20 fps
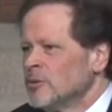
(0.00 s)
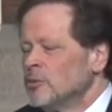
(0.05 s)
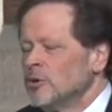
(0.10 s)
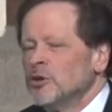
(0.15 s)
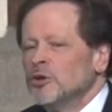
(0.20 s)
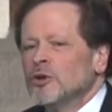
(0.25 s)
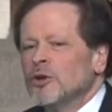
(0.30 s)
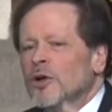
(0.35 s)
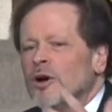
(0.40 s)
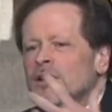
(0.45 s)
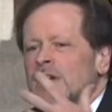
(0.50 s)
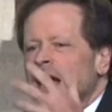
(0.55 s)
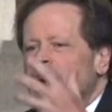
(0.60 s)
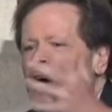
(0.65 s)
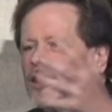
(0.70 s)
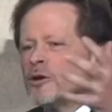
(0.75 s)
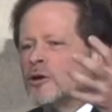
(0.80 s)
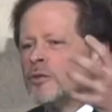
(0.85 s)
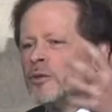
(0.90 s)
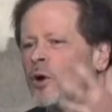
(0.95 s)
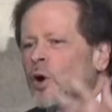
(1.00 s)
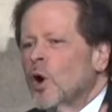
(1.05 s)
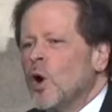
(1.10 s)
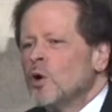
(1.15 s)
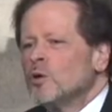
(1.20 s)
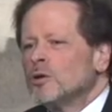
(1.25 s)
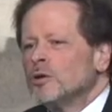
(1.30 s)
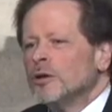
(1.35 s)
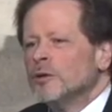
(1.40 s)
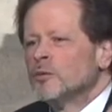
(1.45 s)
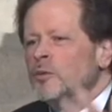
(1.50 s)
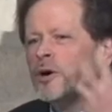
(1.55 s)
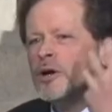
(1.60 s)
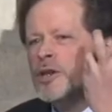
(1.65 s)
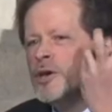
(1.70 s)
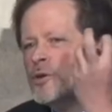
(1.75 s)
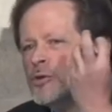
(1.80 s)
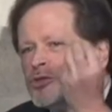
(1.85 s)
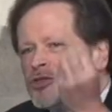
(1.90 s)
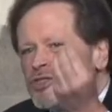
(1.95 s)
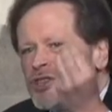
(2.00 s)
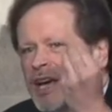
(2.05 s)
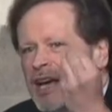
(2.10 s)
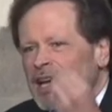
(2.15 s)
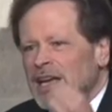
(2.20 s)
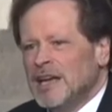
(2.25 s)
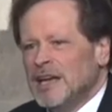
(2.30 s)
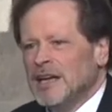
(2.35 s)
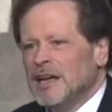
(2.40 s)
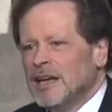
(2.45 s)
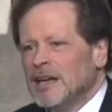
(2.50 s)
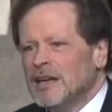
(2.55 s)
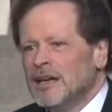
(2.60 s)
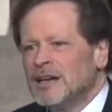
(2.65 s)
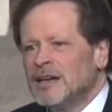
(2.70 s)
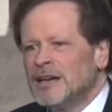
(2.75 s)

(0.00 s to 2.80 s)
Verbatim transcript: When you look out over Oakland, what do you see?